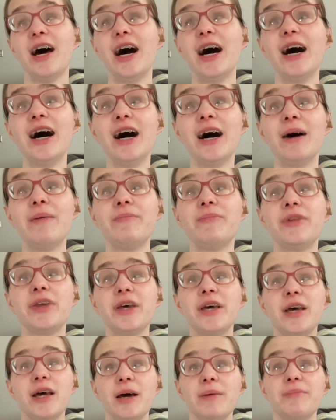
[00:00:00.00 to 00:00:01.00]

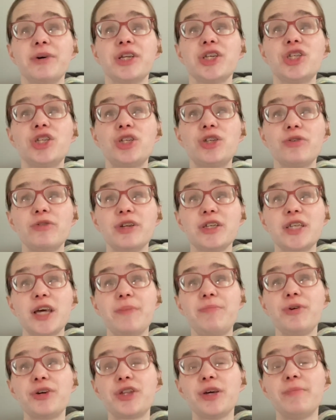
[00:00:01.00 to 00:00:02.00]
But as soon as they
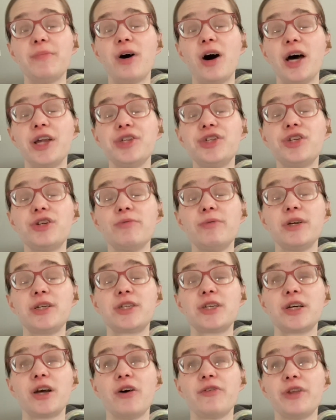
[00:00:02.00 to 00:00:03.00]
put them on 2
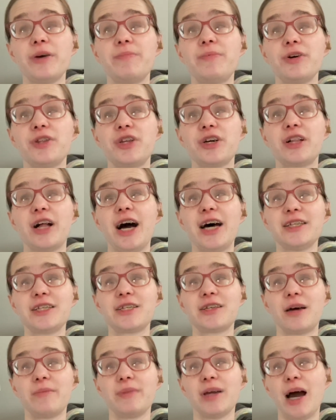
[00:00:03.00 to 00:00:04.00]
weeks ago, they put the
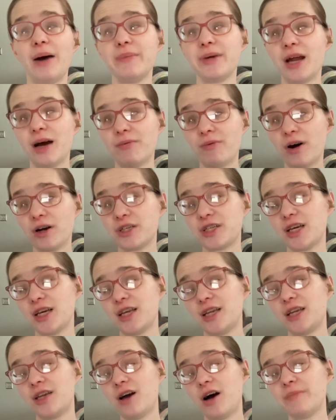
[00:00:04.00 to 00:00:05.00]
glasses on me. I mean, I walked
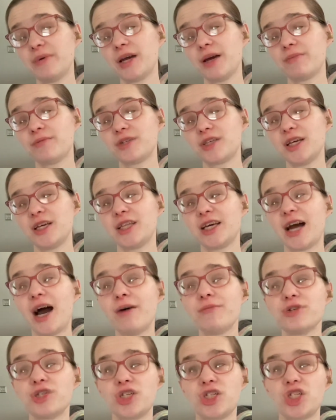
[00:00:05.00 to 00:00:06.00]
in not being able to see anything.
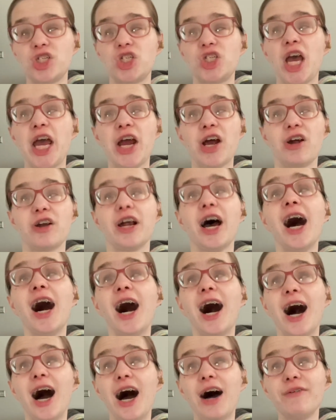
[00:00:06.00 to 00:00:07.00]
I was scared.
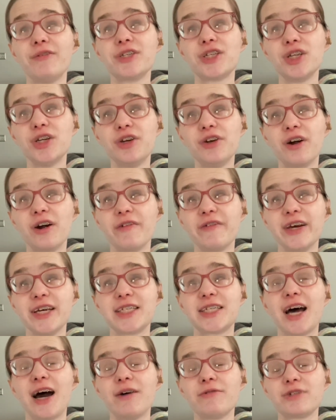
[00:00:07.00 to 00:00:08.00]
I was
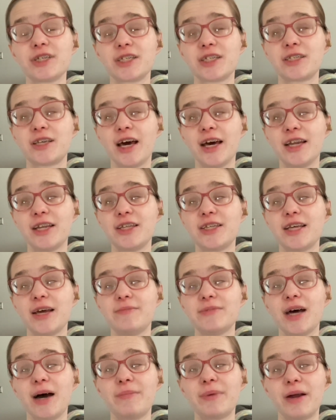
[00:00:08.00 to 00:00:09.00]
nervous. I was excited at the
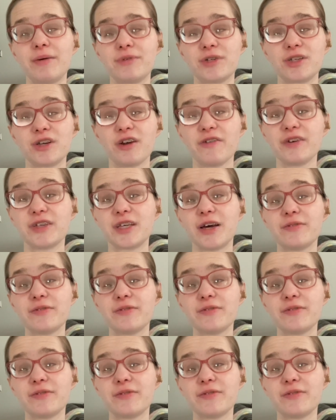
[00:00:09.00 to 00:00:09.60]
same time, but I was nervous.